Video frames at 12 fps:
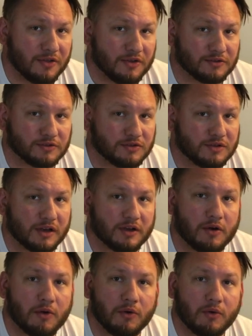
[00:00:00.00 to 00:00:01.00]
There's not a
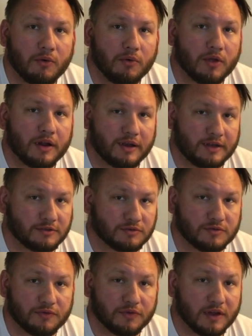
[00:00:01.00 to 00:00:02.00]
whole lot of
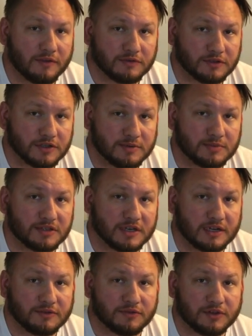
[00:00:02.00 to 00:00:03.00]
extra flavors there
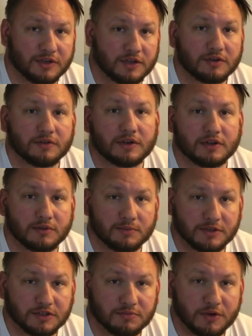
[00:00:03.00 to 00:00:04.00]
besides for the hickory and a little
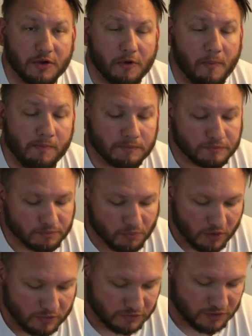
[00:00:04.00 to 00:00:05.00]
bit of smoke.
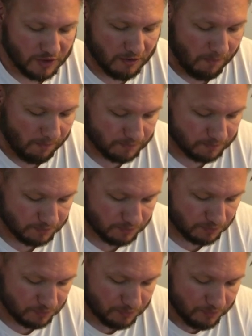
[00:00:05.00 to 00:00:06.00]
So
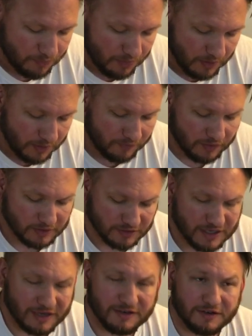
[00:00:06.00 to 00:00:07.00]
if you
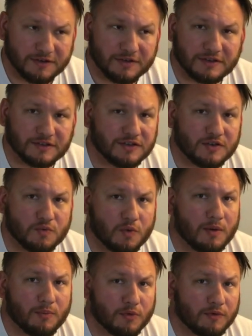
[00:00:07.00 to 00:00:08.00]
decide to do this and you
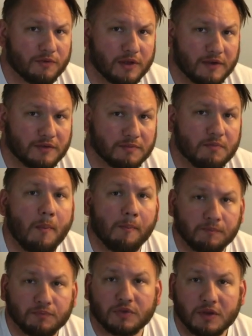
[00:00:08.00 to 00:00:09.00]
want more flavor,
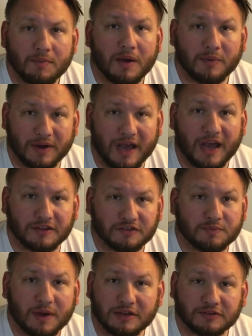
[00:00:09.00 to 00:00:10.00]
you might want to add
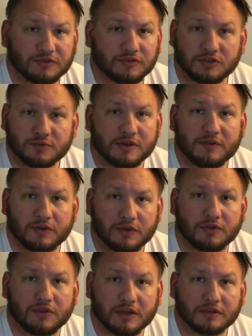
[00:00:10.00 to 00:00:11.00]
spices, do whatever you
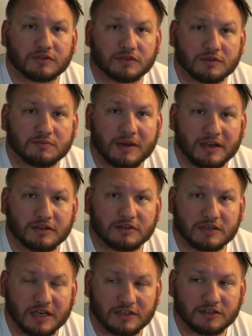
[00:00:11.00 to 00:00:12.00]
think is going to make it
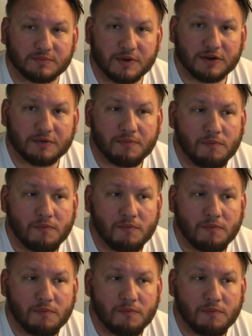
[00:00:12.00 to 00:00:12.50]
taste better.